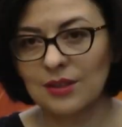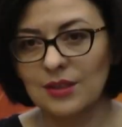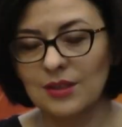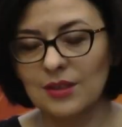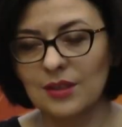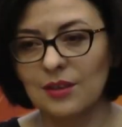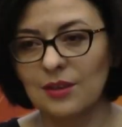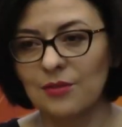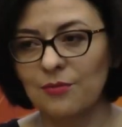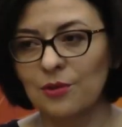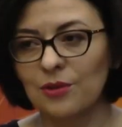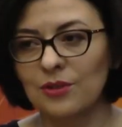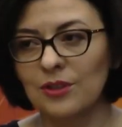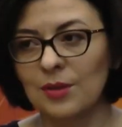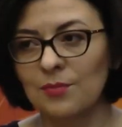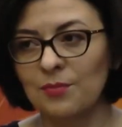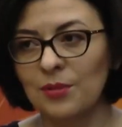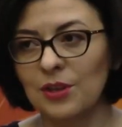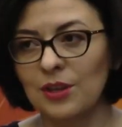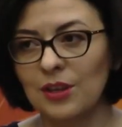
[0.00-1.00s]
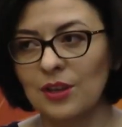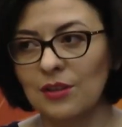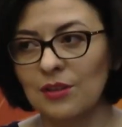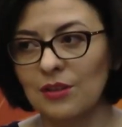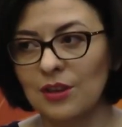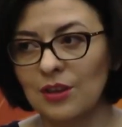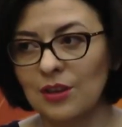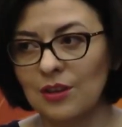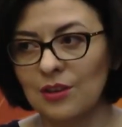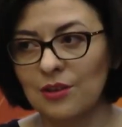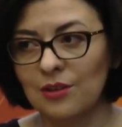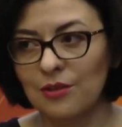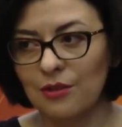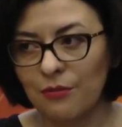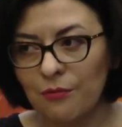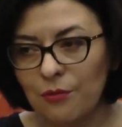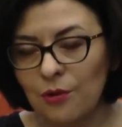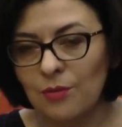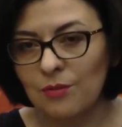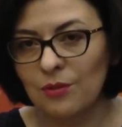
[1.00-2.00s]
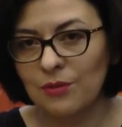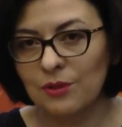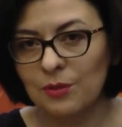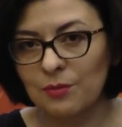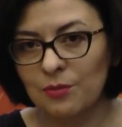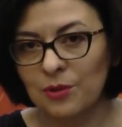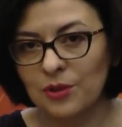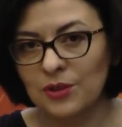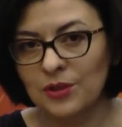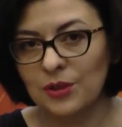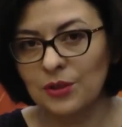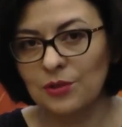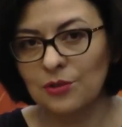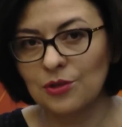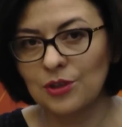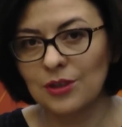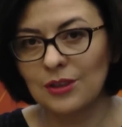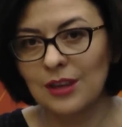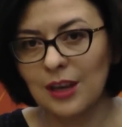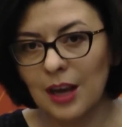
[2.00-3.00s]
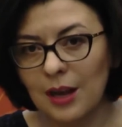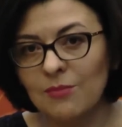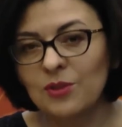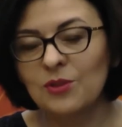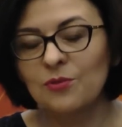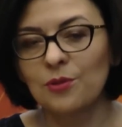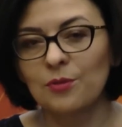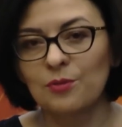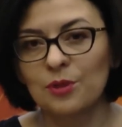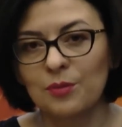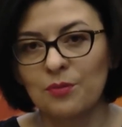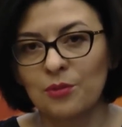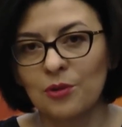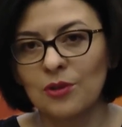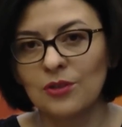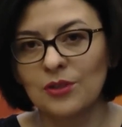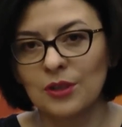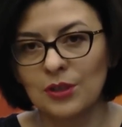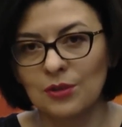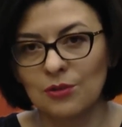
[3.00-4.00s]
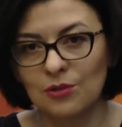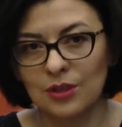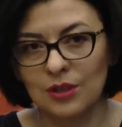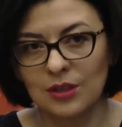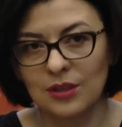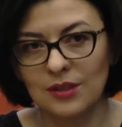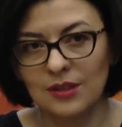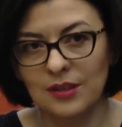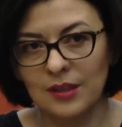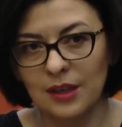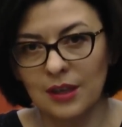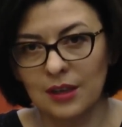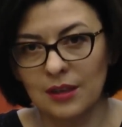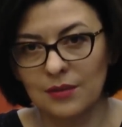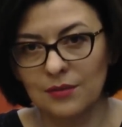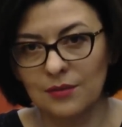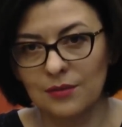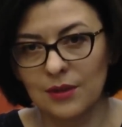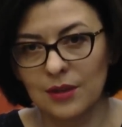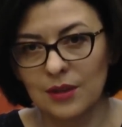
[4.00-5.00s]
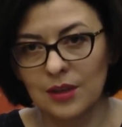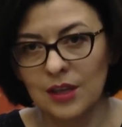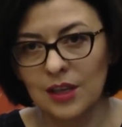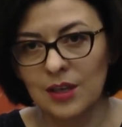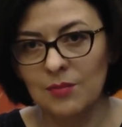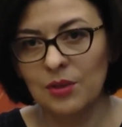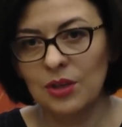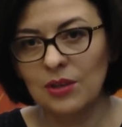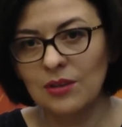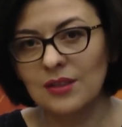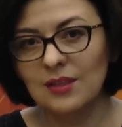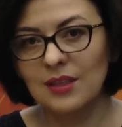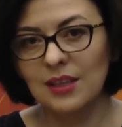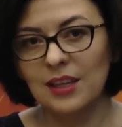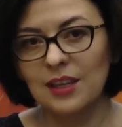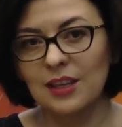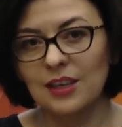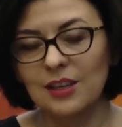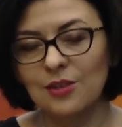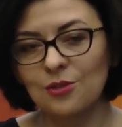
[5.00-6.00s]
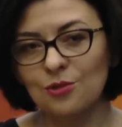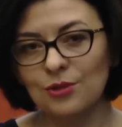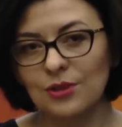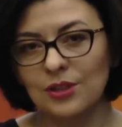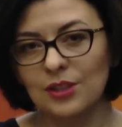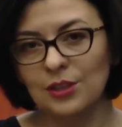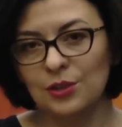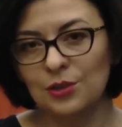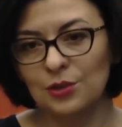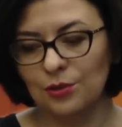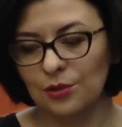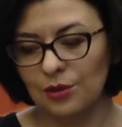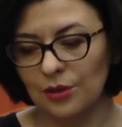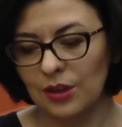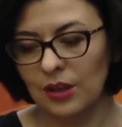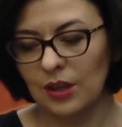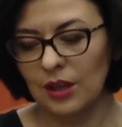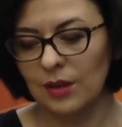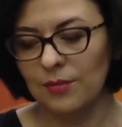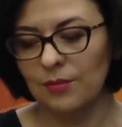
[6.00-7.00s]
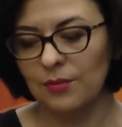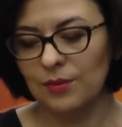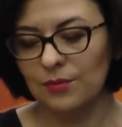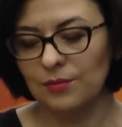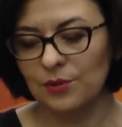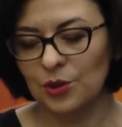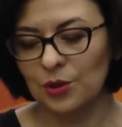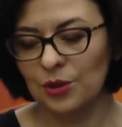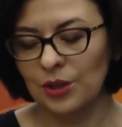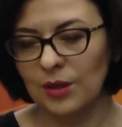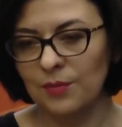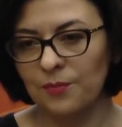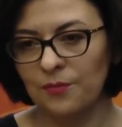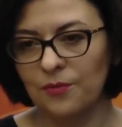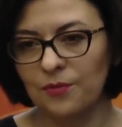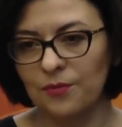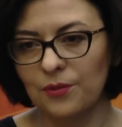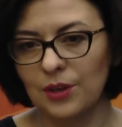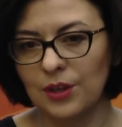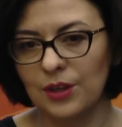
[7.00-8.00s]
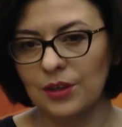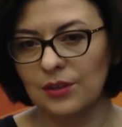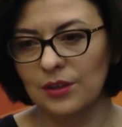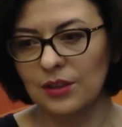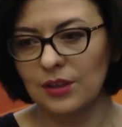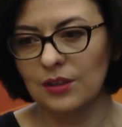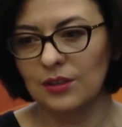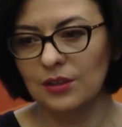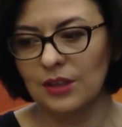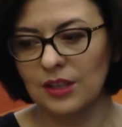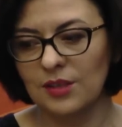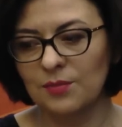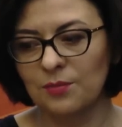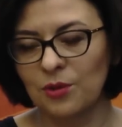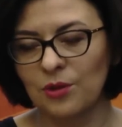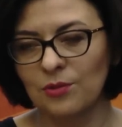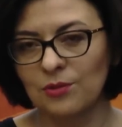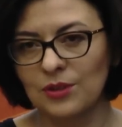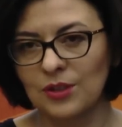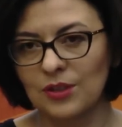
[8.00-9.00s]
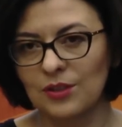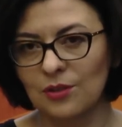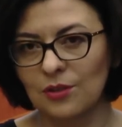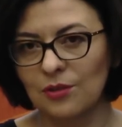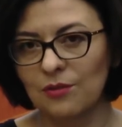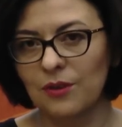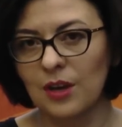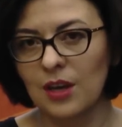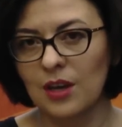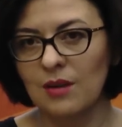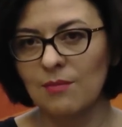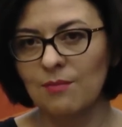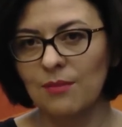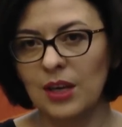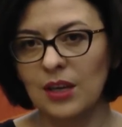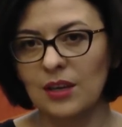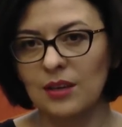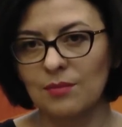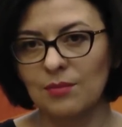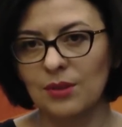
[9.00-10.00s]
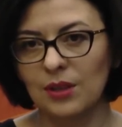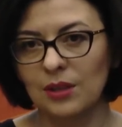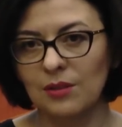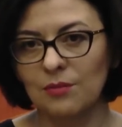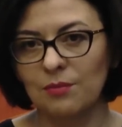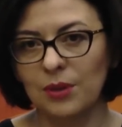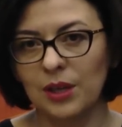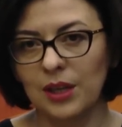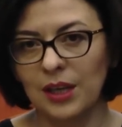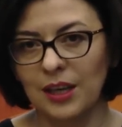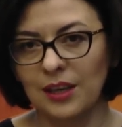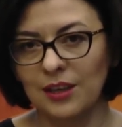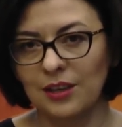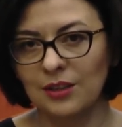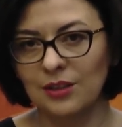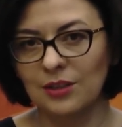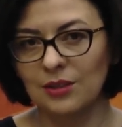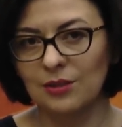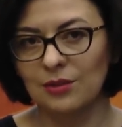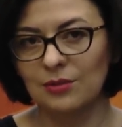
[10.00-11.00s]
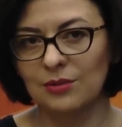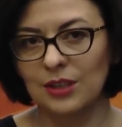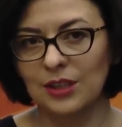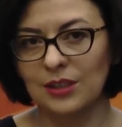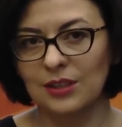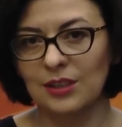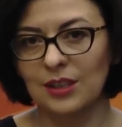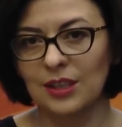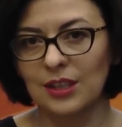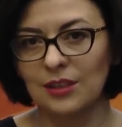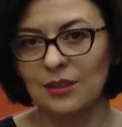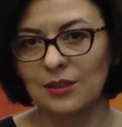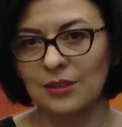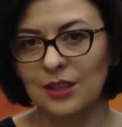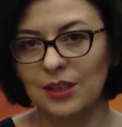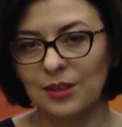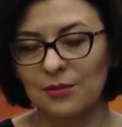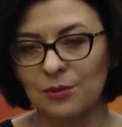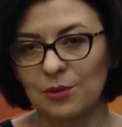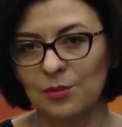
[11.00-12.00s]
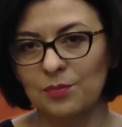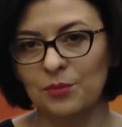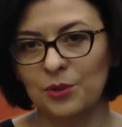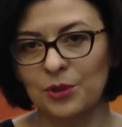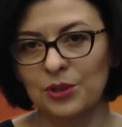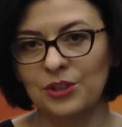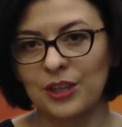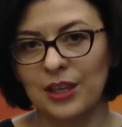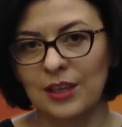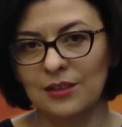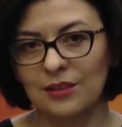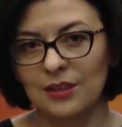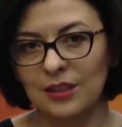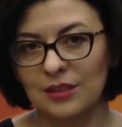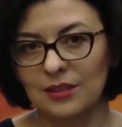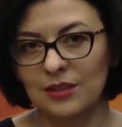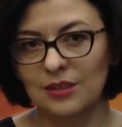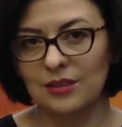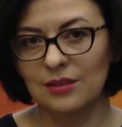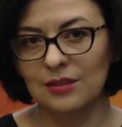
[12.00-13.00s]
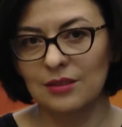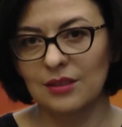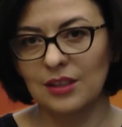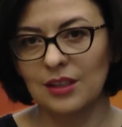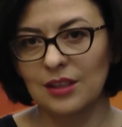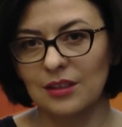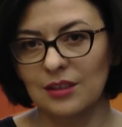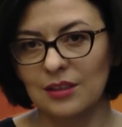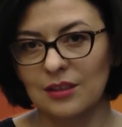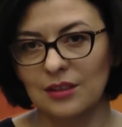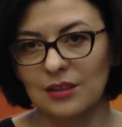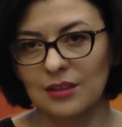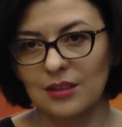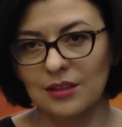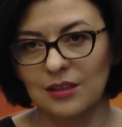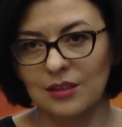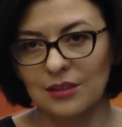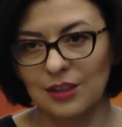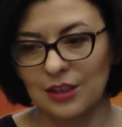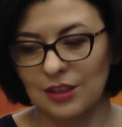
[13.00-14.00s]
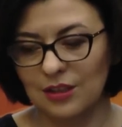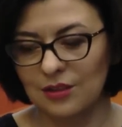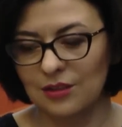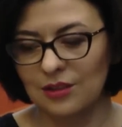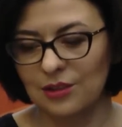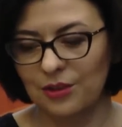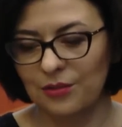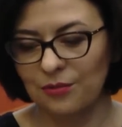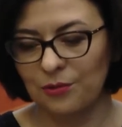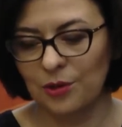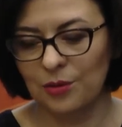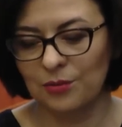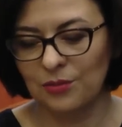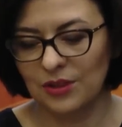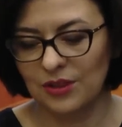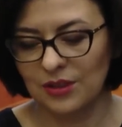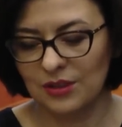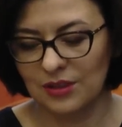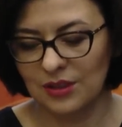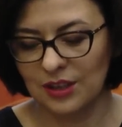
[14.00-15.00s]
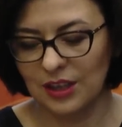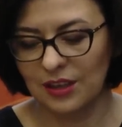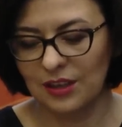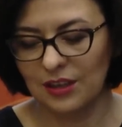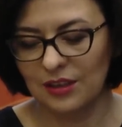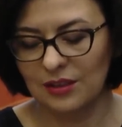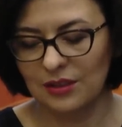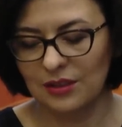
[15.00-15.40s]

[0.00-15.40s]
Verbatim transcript: uh, for example, in the reform of the prosecution comes from the prosecution itself, because they are interested to keep, to keep in, in this process of make-believe play, you know, that they will pretend that the, uh, the, the reform is taking